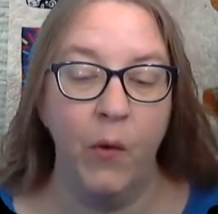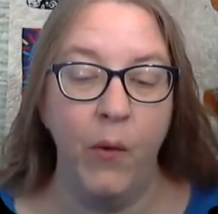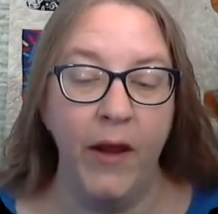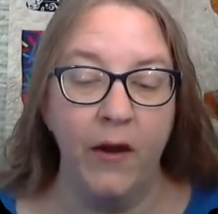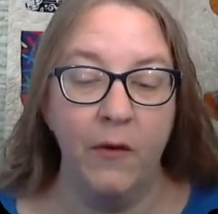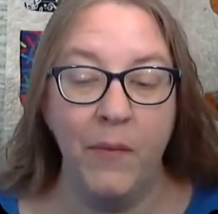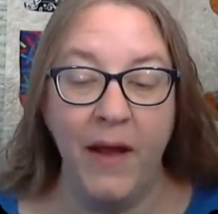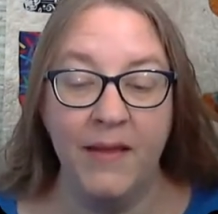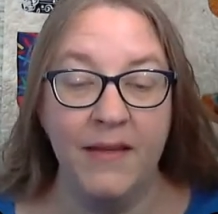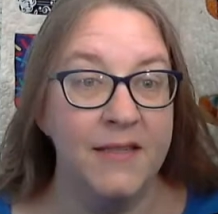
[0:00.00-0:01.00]
where,
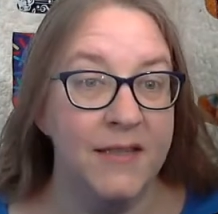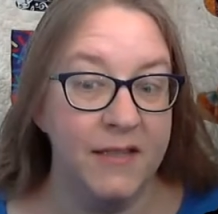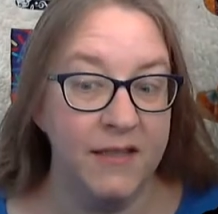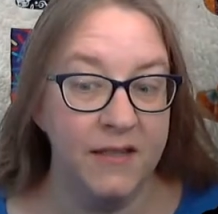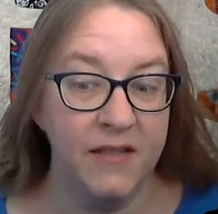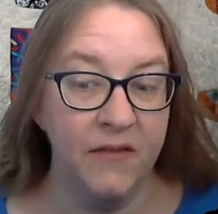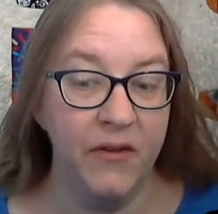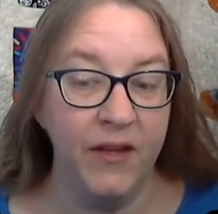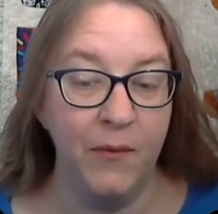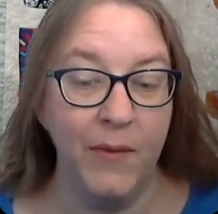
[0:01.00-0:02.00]
by the assistance of
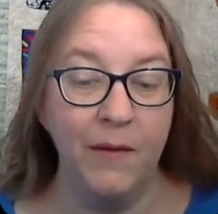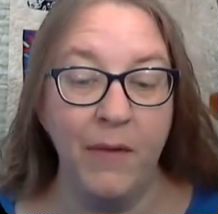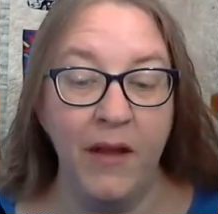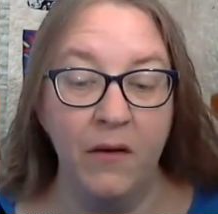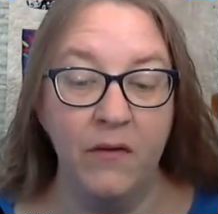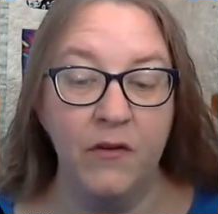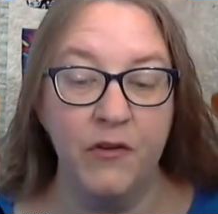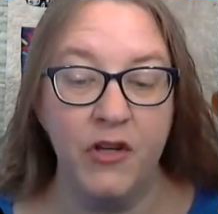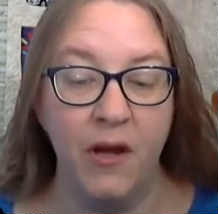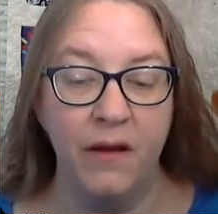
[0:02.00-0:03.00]
him and my uncle
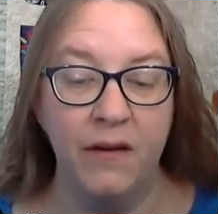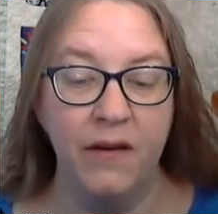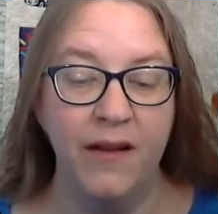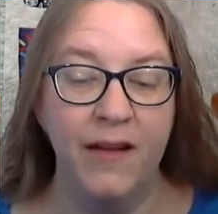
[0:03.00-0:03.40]
John,